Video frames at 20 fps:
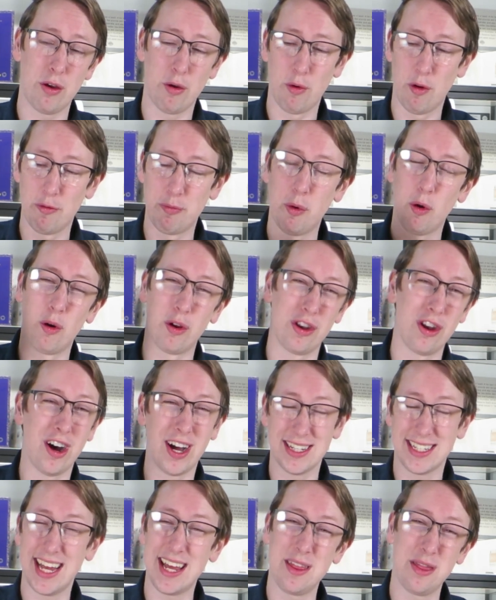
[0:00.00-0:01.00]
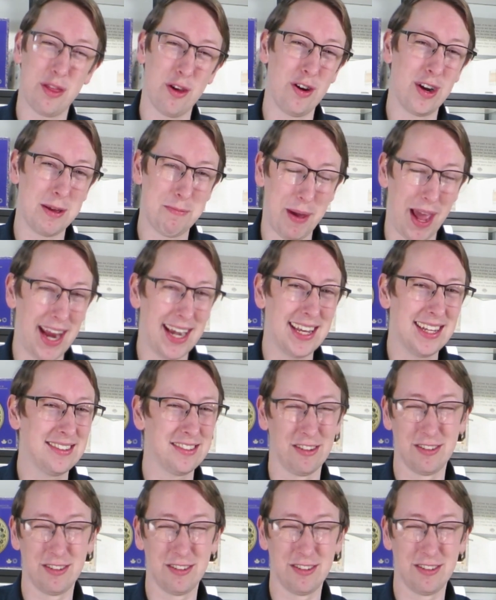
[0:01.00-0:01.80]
who have bought 1930 pennies